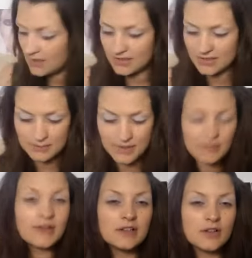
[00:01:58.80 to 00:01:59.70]
This may
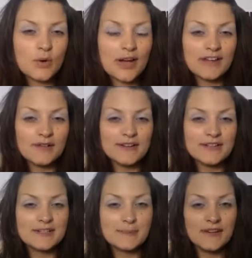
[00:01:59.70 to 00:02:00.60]
well look quite
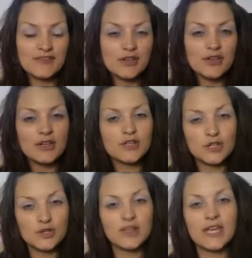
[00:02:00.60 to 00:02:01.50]
horrendous, but if you can
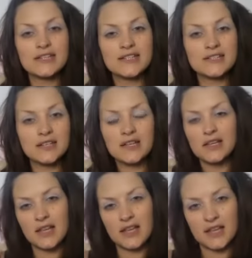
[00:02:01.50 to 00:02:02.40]
do this,
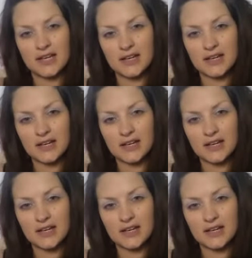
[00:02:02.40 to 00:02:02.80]
then